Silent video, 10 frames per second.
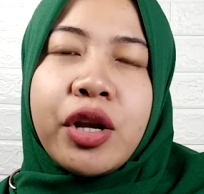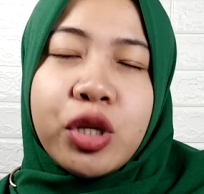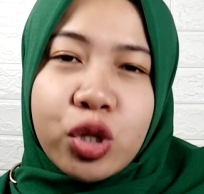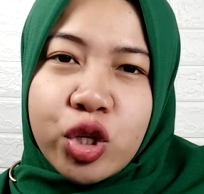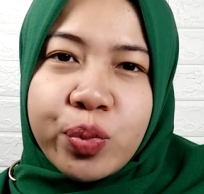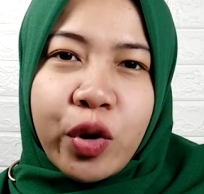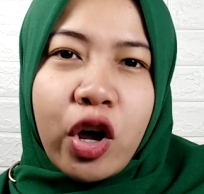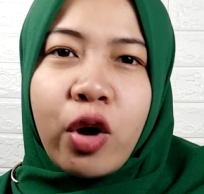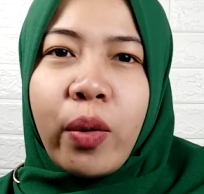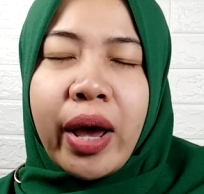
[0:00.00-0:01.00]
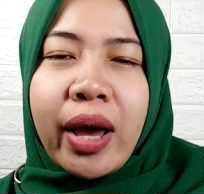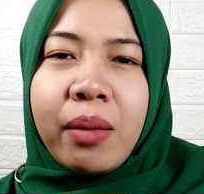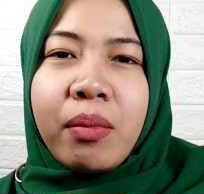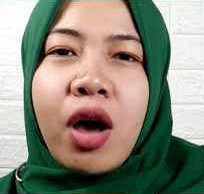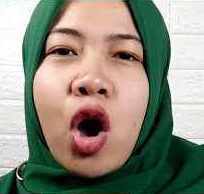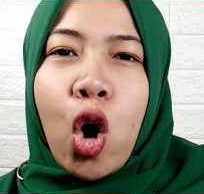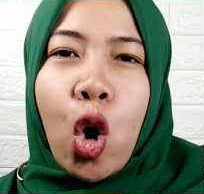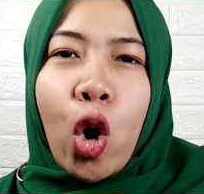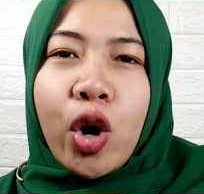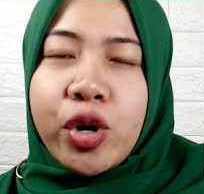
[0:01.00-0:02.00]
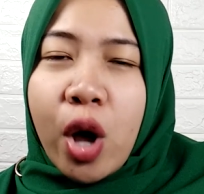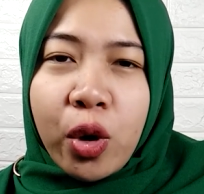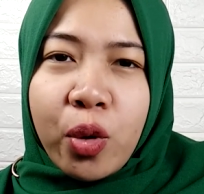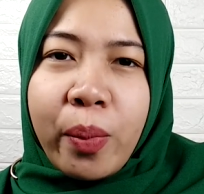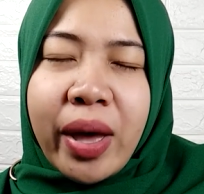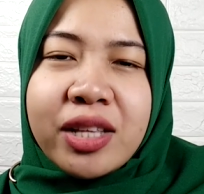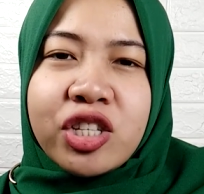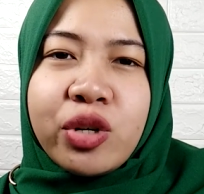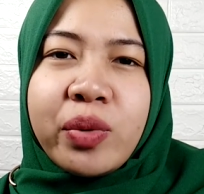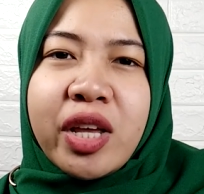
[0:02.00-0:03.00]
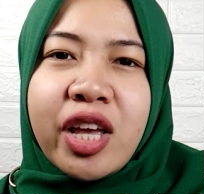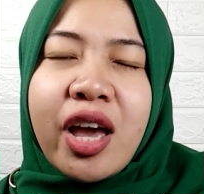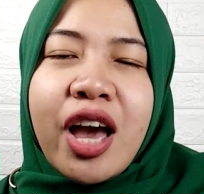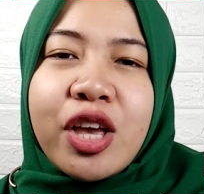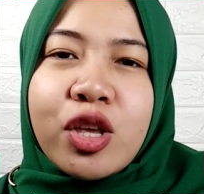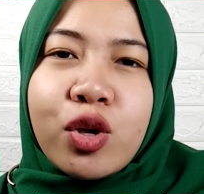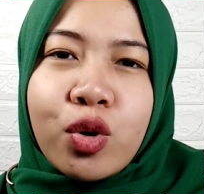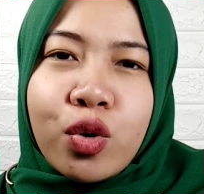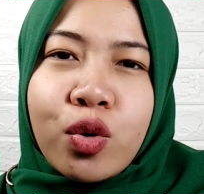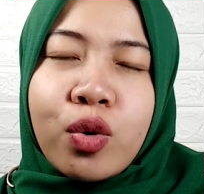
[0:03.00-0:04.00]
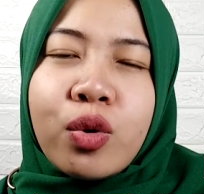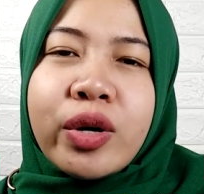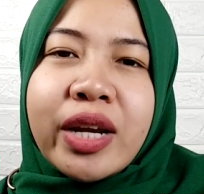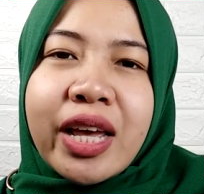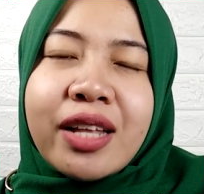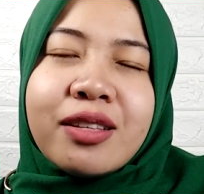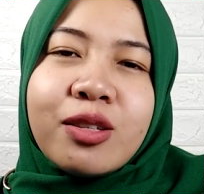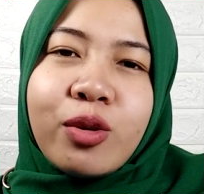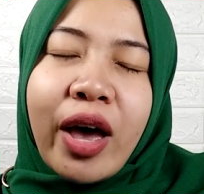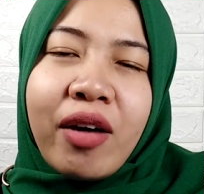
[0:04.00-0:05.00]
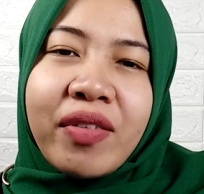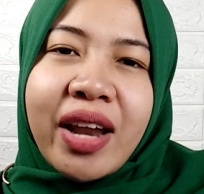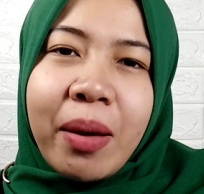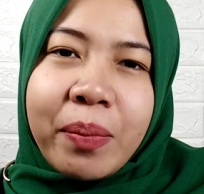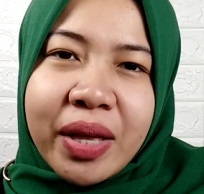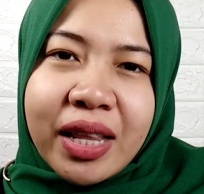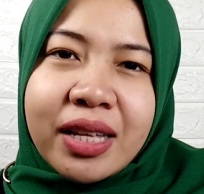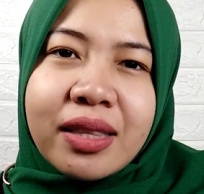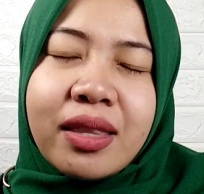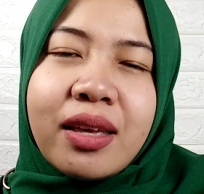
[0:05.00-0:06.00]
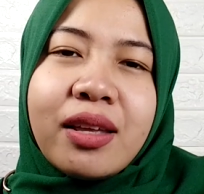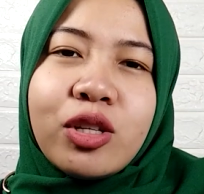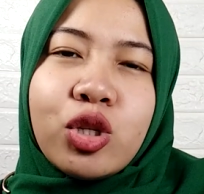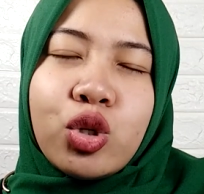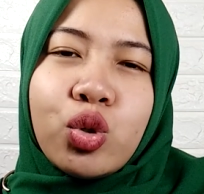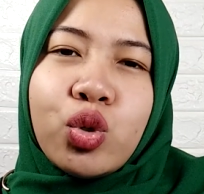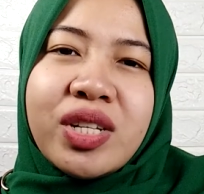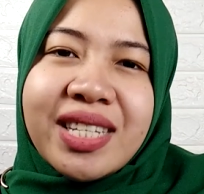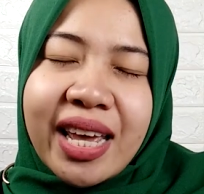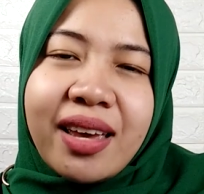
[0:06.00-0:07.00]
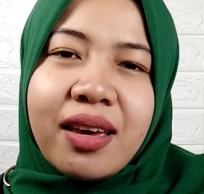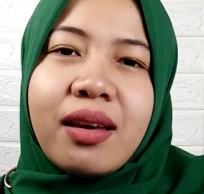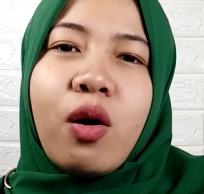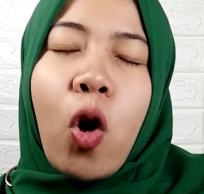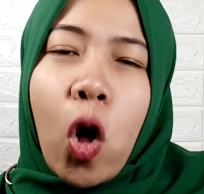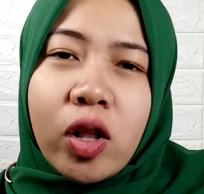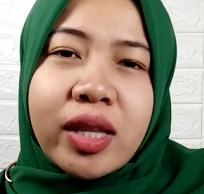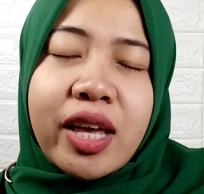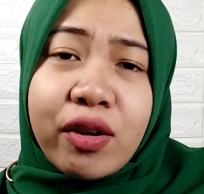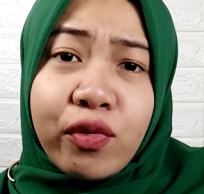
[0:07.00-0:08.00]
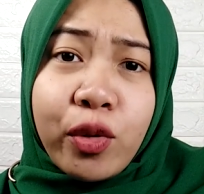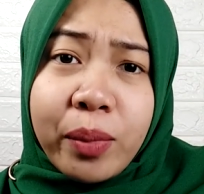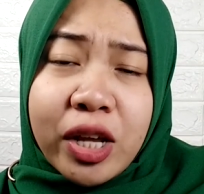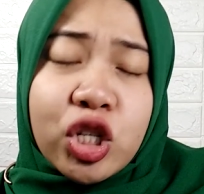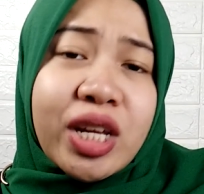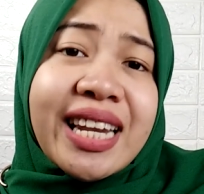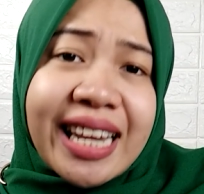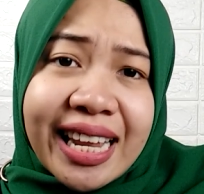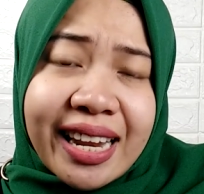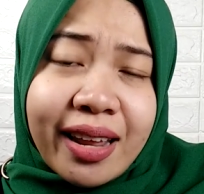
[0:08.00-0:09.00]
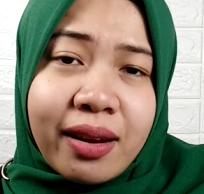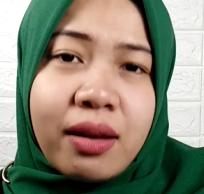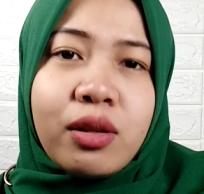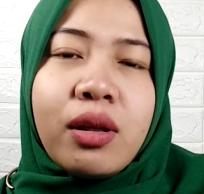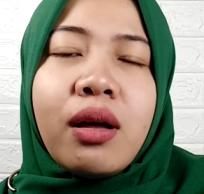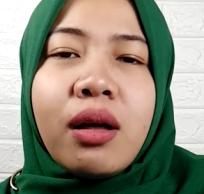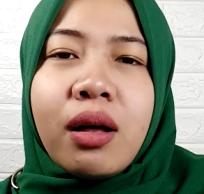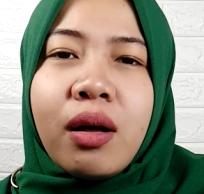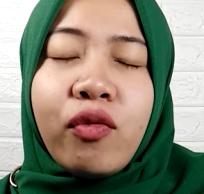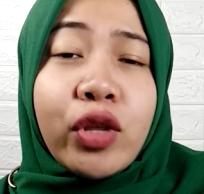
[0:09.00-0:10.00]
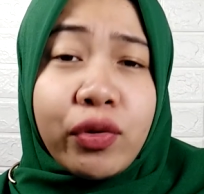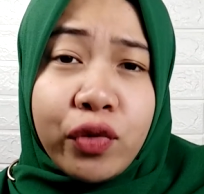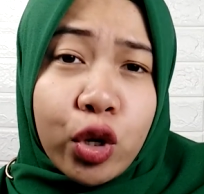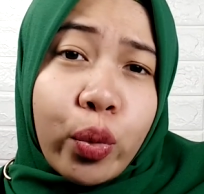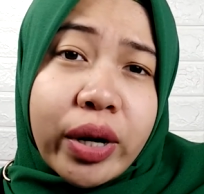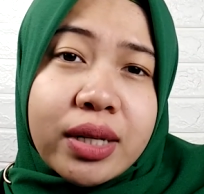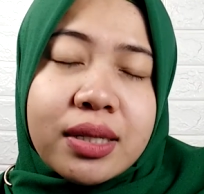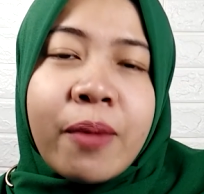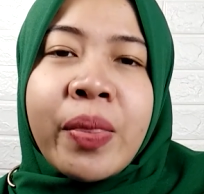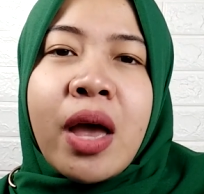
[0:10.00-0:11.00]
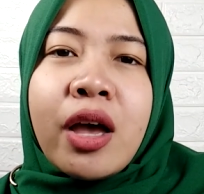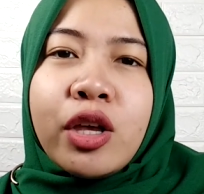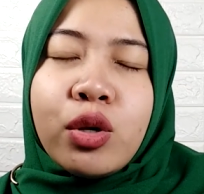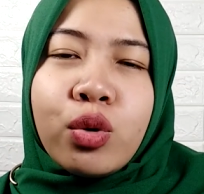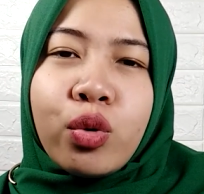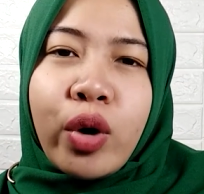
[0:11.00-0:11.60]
news program, or documentary, you need to have an ability to dig all the information needed for the viewers. You